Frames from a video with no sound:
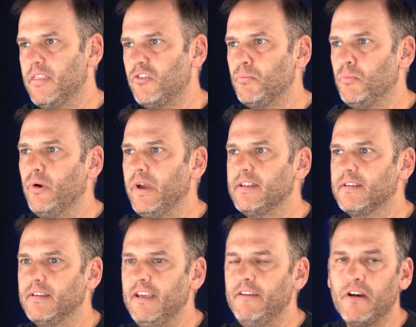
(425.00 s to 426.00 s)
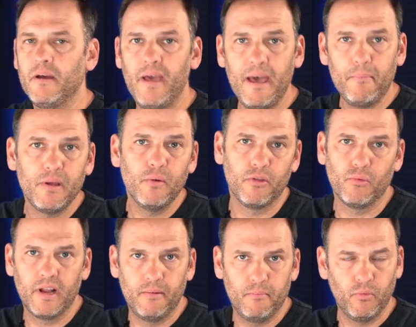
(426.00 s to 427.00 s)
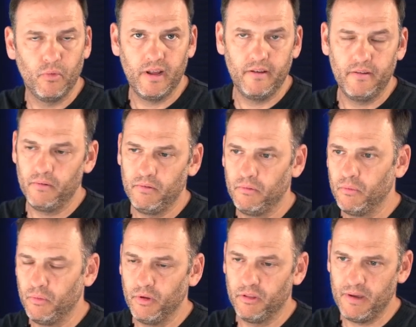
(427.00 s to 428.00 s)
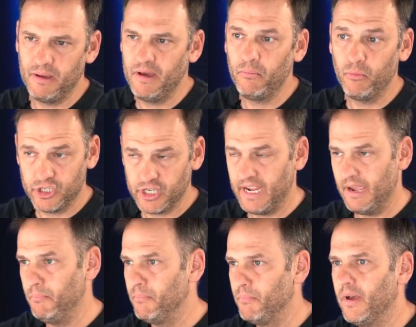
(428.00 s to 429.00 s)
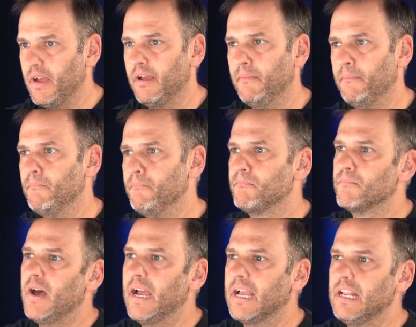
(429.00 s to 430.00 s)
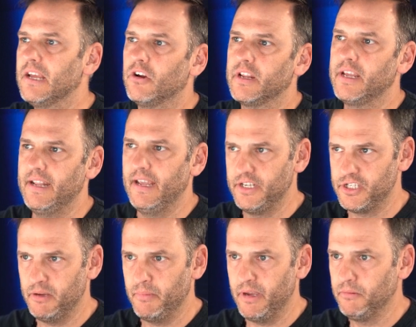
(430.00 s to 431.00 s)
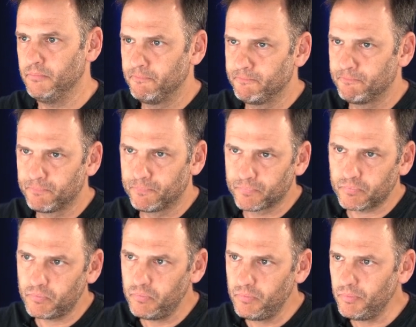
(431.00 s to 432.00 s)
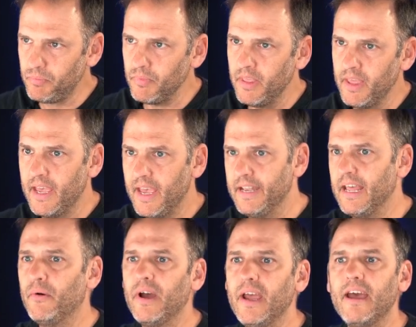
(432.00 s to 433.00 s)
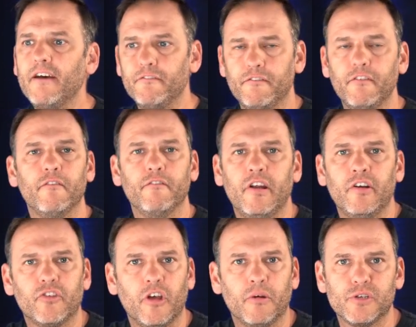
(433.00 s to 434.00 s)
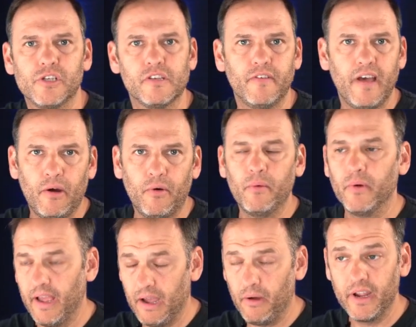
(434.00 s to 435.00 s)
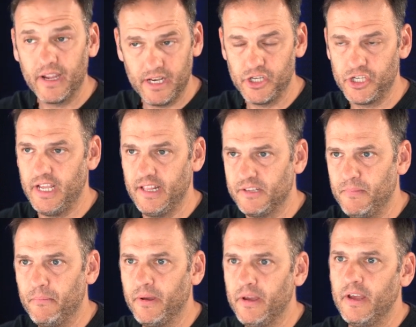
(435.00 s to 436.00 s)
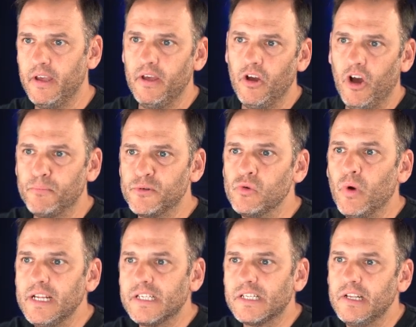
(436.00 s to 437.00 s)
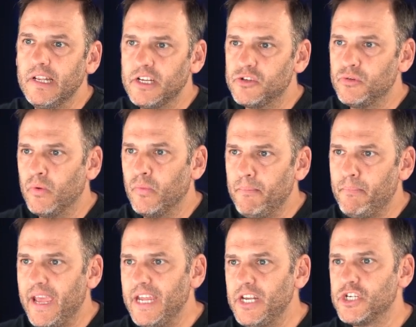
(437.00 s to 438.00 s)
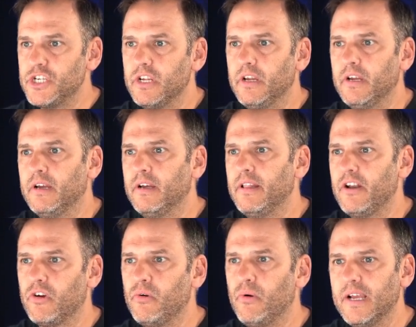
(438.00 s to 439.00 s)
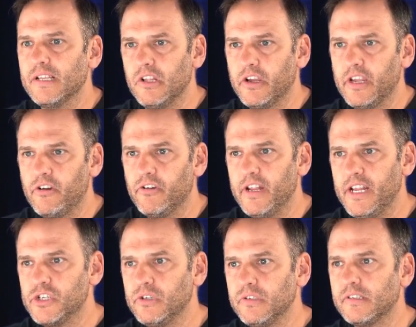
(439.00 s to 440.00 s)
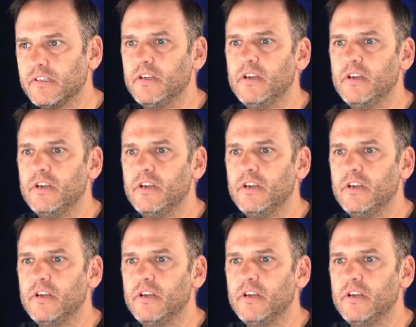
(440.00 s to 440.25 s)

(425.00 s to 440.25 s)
this point, if I'm happy with with my map, which I am, I click on Get HTML. And now I have various options of how I can share this map. Option 1 is link to a web page that requires login credentials,